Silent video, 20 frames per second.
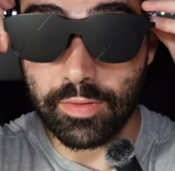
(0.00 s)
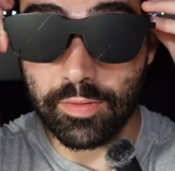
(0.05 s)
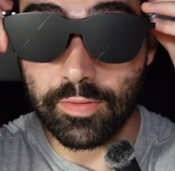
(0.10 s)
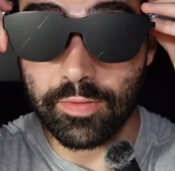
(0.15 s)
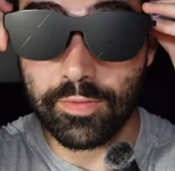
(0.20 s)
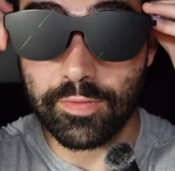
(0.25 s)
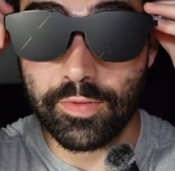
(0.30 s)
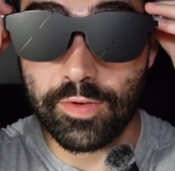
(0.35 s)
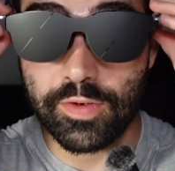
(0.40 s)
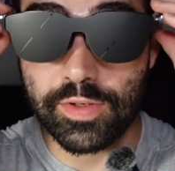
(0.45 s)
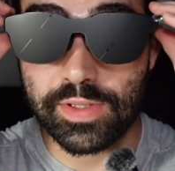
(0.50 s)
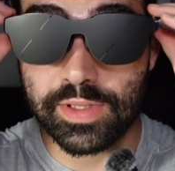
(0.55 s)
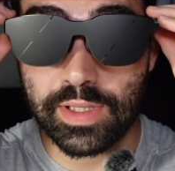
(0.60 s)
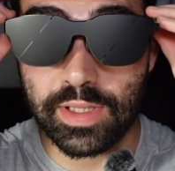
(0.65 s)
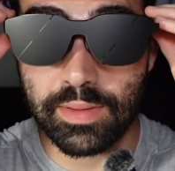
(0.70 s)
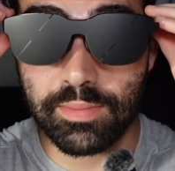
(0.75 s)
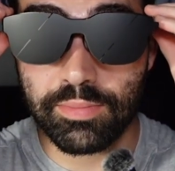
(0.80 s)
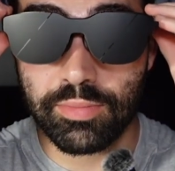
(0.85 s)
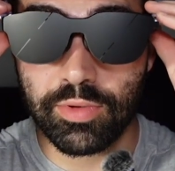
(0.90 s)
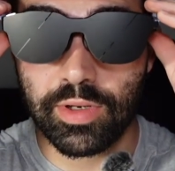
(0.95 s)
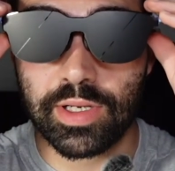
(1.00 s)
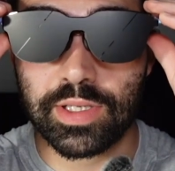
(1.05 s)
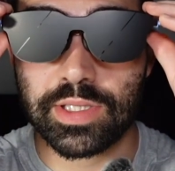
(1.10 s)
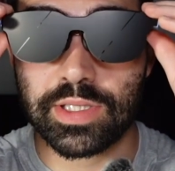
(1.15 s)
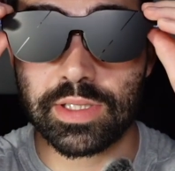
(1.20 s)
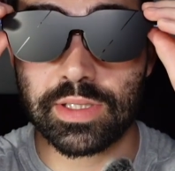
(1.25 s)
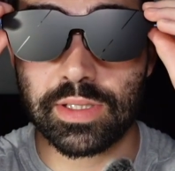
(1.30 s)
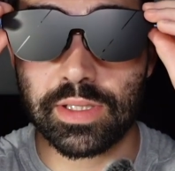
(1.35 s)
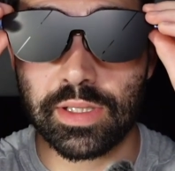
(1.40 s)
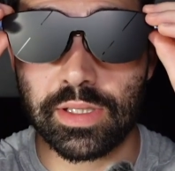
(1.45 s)
First
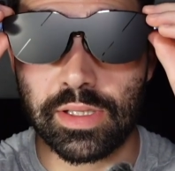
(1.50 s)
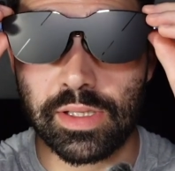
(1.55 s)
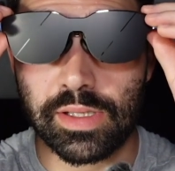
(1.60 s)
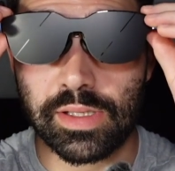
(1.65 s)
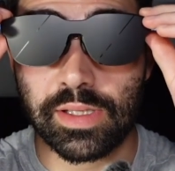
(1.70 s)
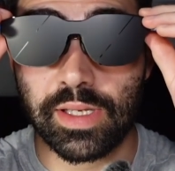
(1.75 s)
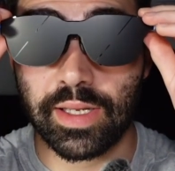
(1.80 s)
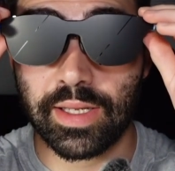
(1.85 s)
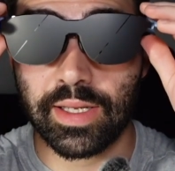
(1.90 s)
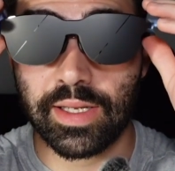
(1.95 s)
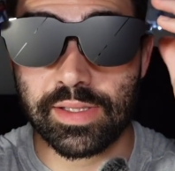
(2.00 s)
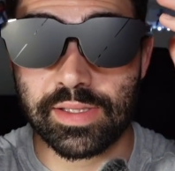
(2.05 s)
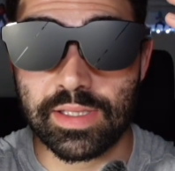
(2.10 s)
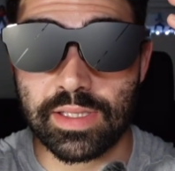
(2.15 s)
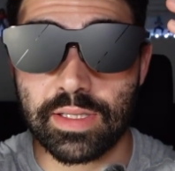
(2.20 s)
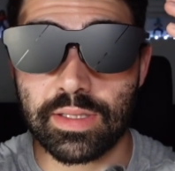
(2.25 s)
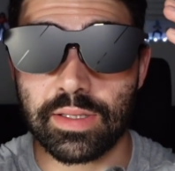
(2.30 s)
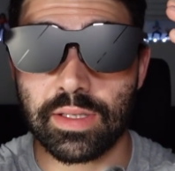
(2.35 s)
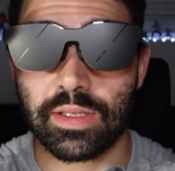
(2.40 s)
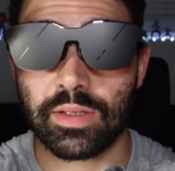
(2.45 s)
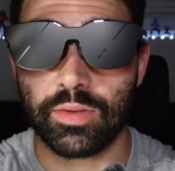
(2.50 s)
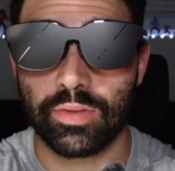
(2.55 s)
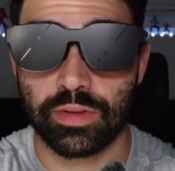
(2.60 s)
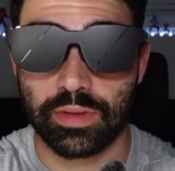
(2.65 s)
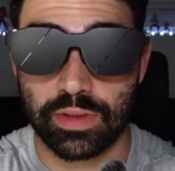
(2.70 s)
impression is I can't see anything.